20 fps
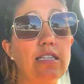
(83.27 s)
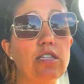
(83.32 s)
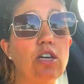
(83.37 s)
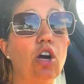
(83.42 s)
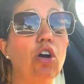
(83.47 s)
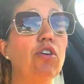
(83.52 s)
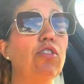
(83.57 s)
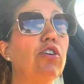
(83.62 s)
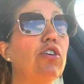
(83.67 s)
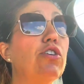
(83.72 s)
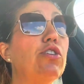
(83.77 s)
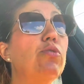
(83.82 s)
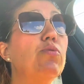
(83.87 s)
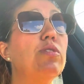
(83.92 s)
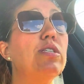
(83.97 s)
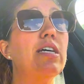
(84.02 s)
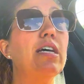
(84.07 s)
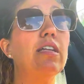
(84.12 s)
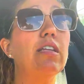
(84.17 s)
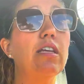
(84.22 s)
Are there
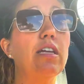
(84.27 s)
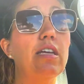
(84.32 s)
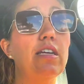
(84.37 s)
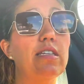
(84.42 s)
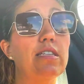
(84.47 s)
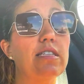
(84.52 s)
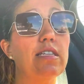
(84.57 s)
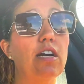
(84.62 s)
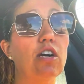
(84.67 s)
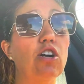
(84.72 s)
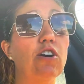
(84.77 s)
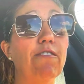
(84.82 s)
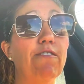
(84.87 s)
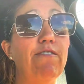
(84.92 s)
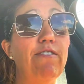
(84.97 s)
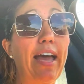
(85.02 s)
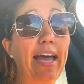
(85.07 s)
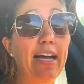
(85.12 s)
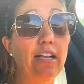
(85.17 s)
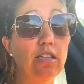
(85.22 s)
utilities that are
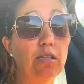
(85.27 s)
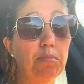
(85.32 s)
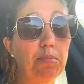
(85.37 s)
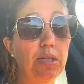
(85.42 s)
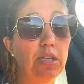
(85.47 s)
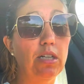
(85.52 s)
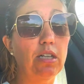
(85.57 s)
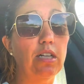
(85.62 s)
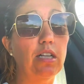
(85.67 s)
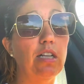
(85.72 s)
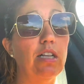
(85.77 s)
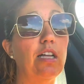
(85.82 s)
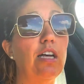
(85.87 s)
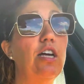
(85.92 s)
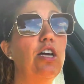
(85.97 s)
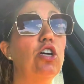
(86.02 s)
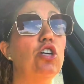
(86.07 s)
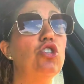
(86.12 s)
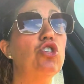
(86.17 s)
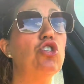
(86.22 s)

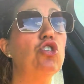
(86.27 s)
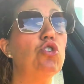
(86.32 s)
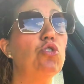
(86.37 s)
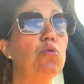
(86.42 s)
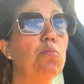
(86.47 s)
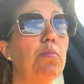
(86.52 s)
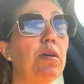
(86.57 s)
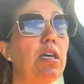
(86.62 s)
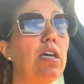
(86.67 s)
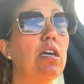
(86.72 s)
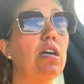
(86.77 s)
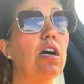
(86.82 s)
available to me?